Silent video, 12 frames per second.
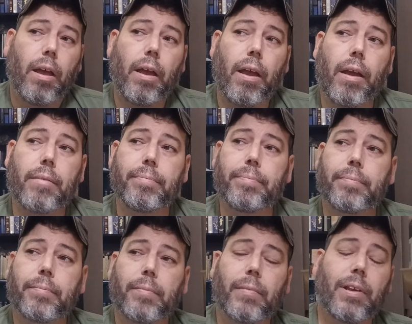And
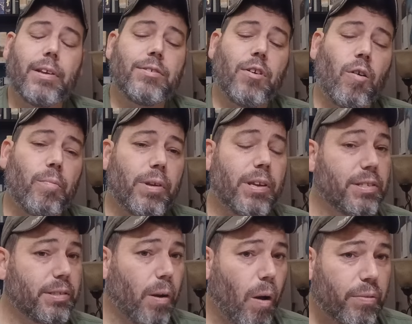he told me he's
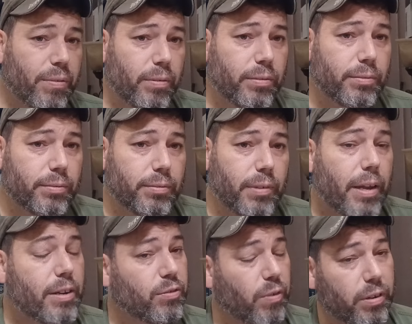an author
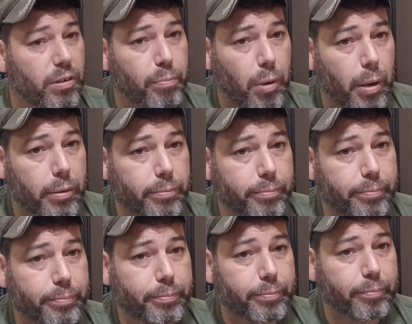and he's written a book.
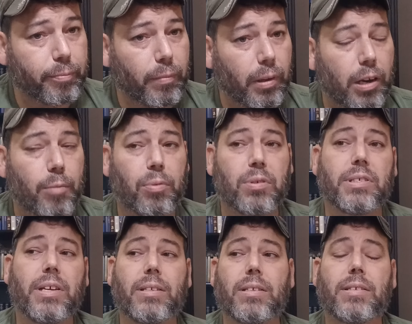And he
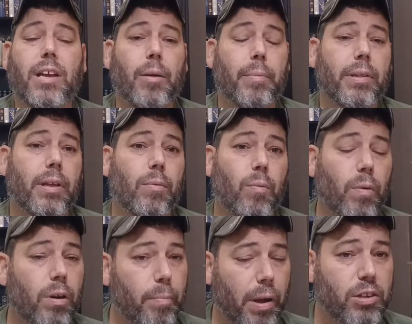proceeded to tell me that
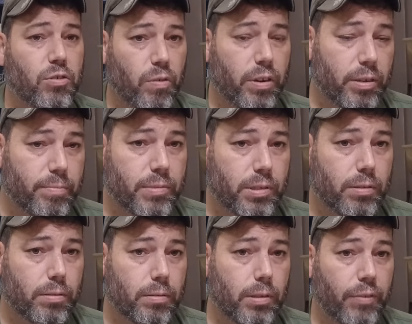one of my dreams
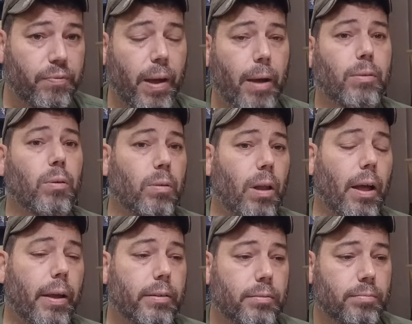he found
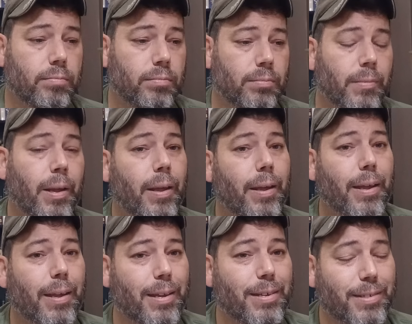online
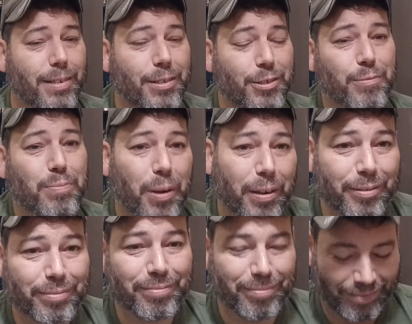is in his book,
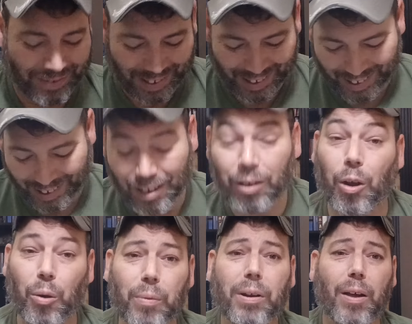
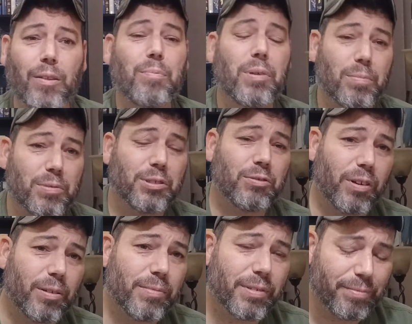along with other people's
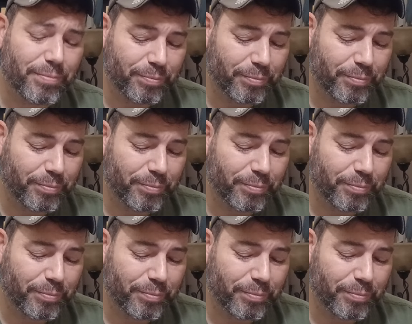dreams.